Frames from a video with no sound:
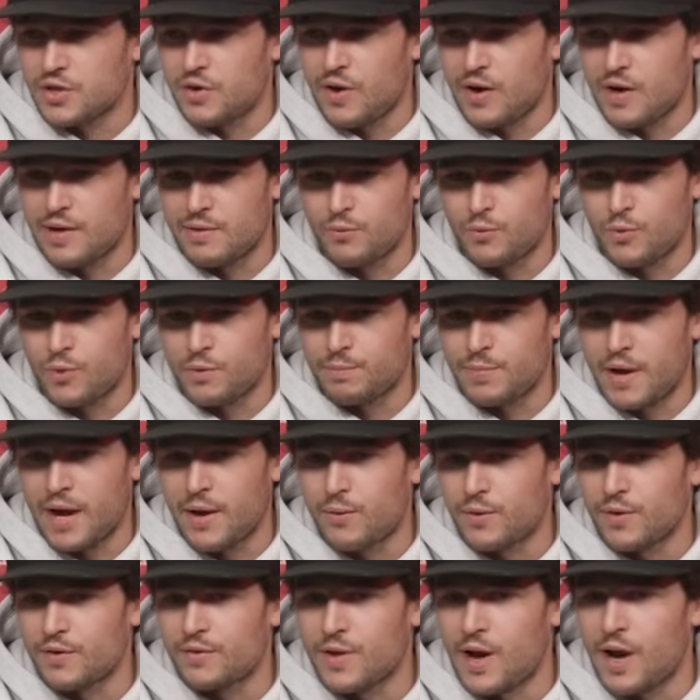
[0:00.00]
ago, I probably
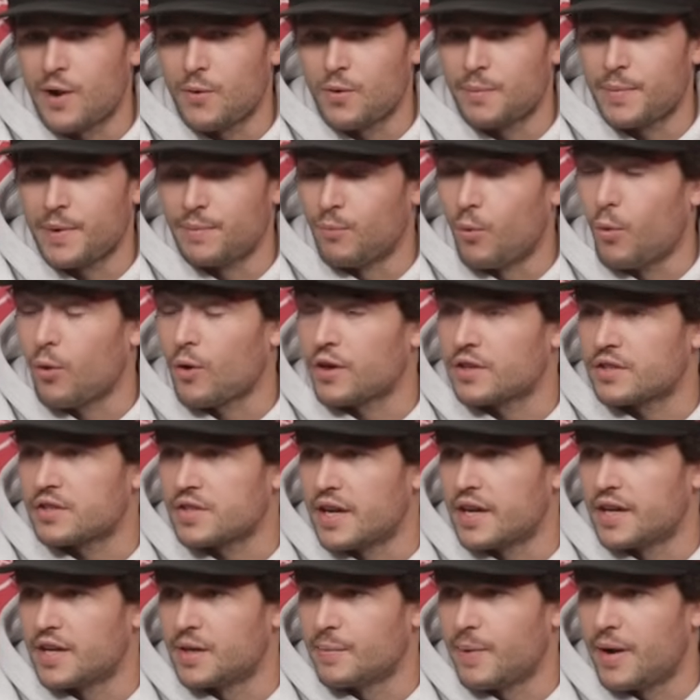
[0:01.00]
would have thought I would have been more
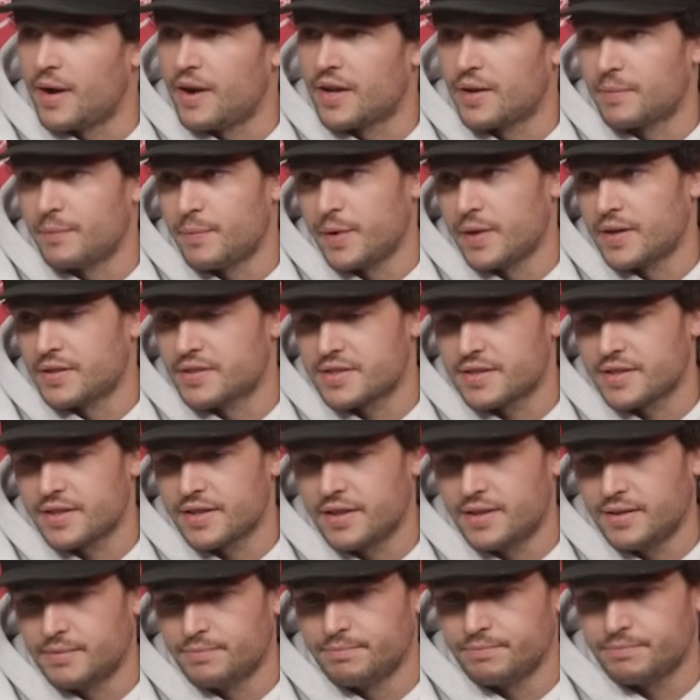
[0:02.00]
excited about it. But
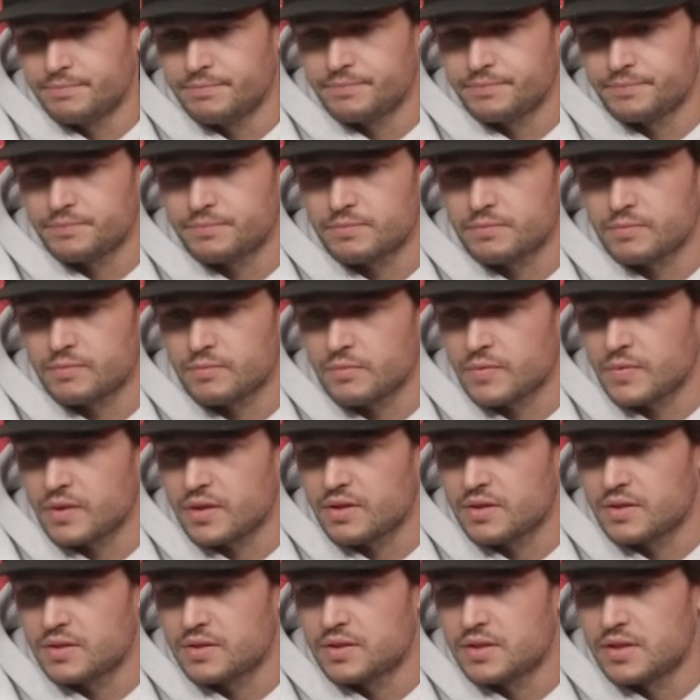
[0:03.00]
um,
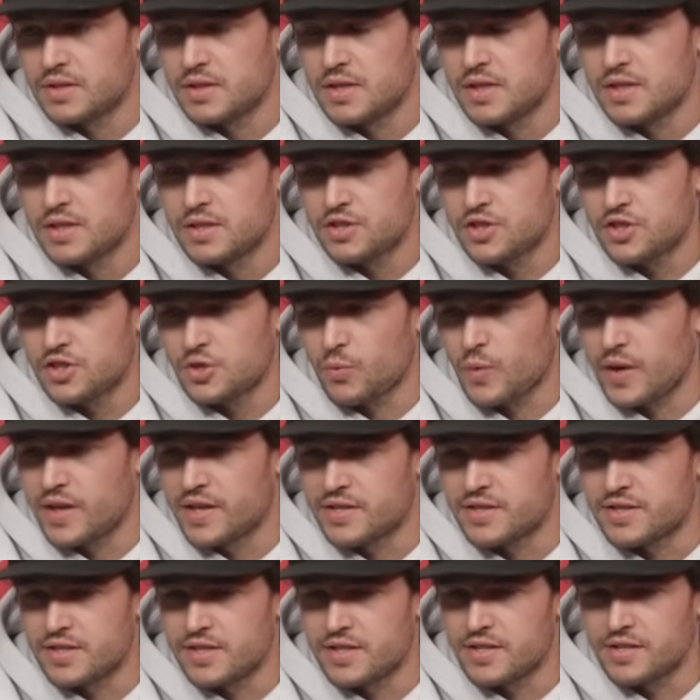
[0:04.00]
just the way the
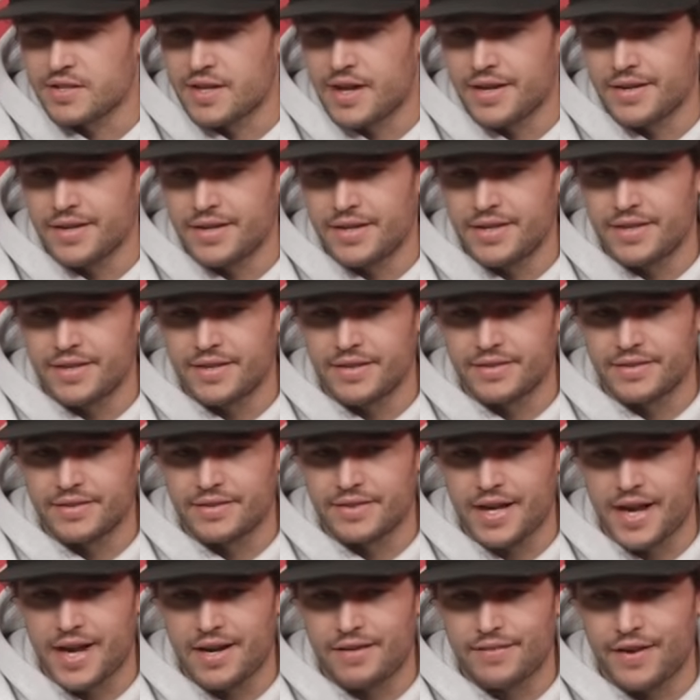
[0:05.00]
season ended and
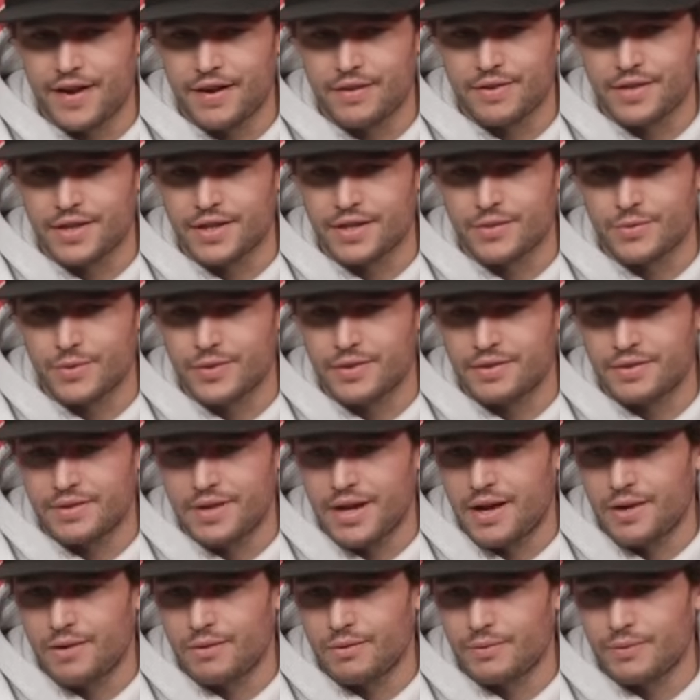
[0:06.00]
kind of how things went,
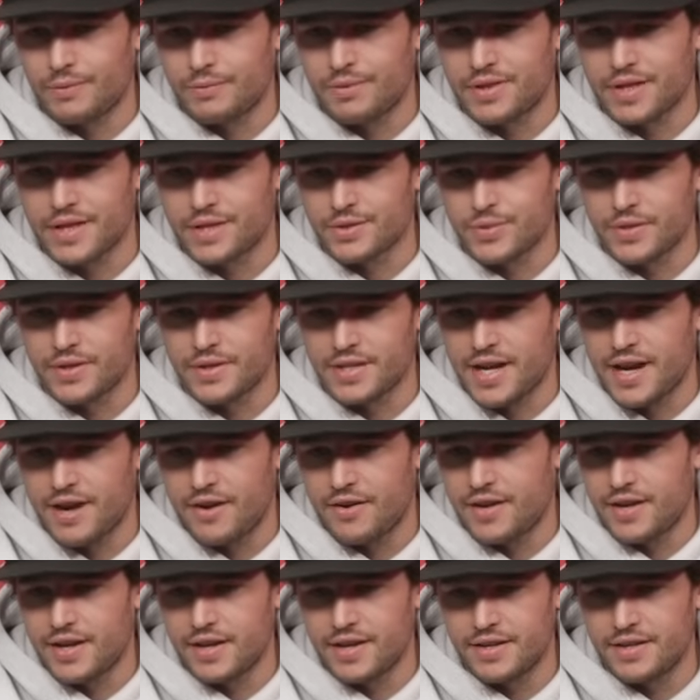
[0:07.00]
how things went
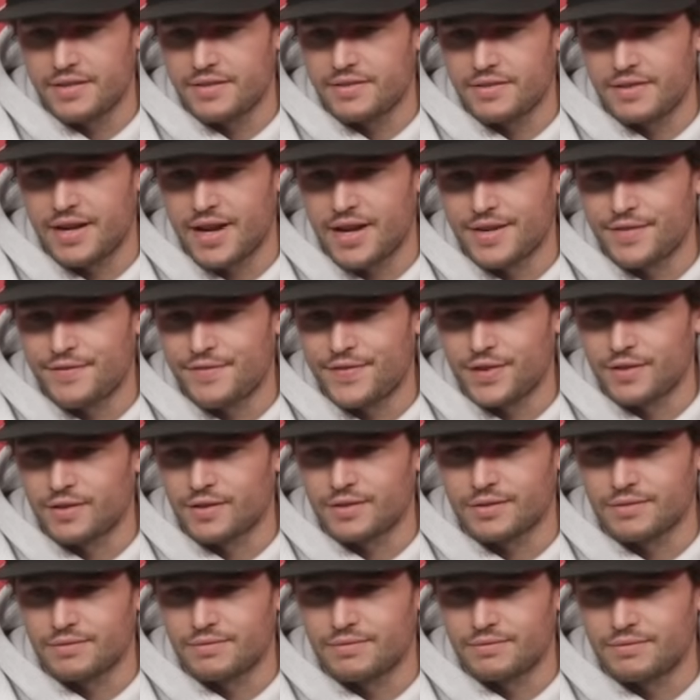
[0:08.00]
down, I, I
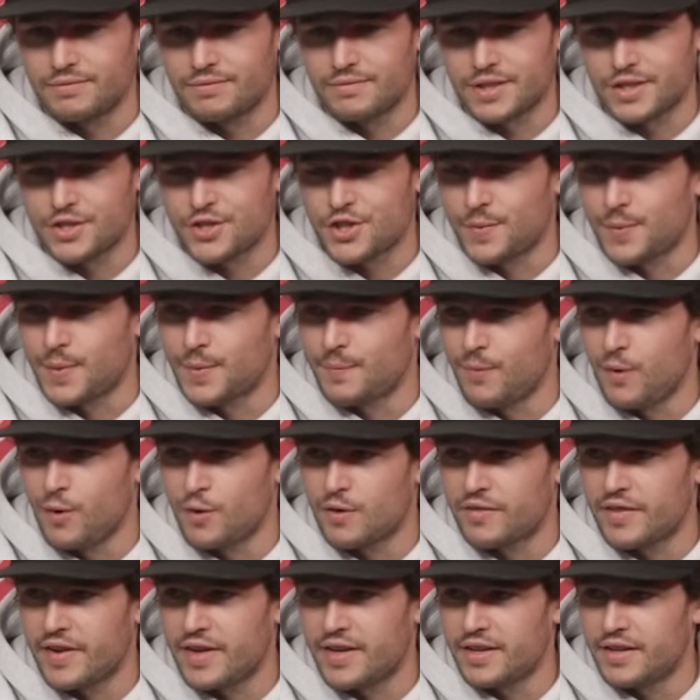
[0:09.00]
feel extremely
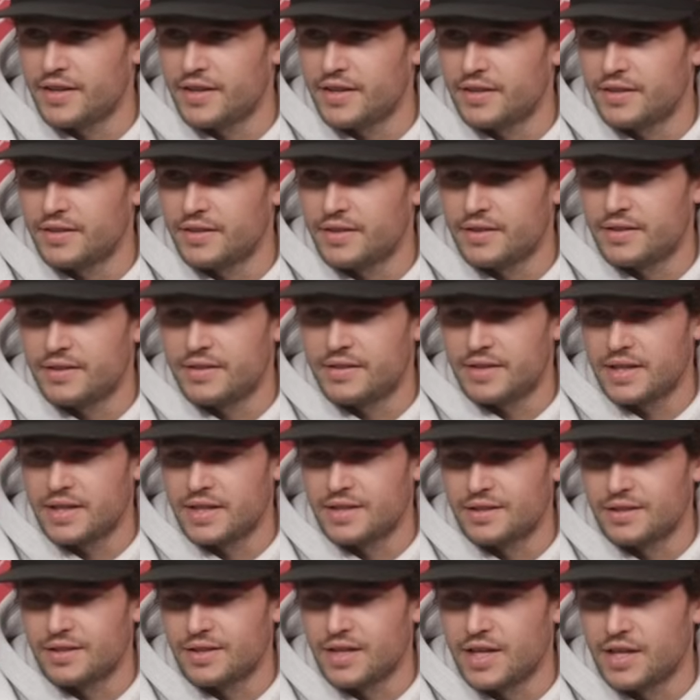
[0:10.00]
motivated and,
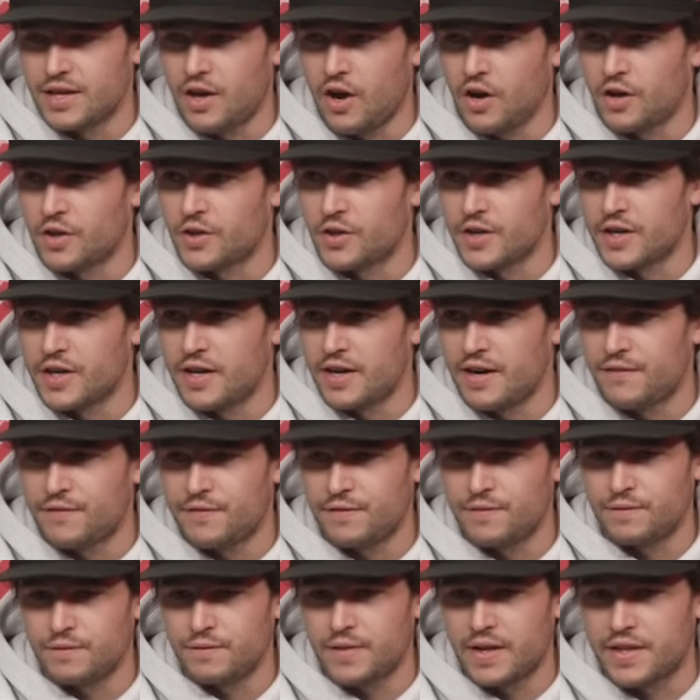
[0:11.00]
and, and hungry. I,
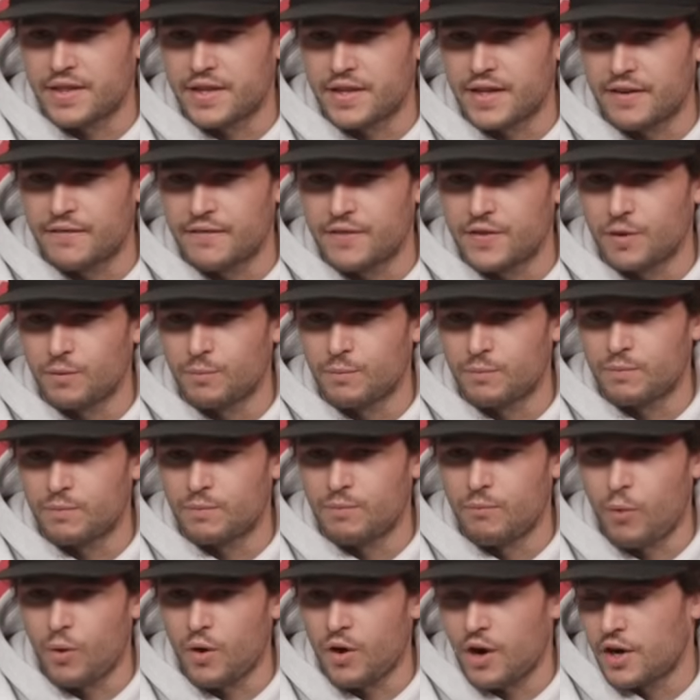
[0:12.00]
I think I feel
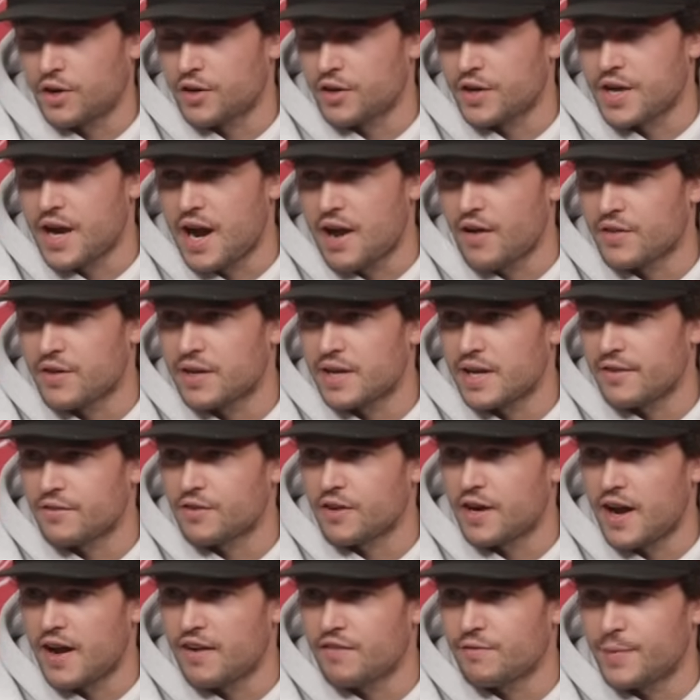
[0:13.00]
more hungry now than I
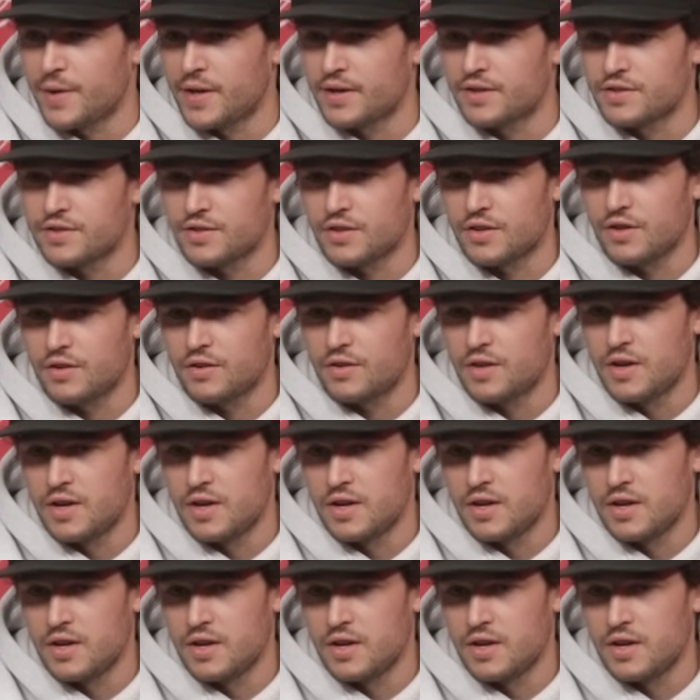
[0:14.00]
ever have been. So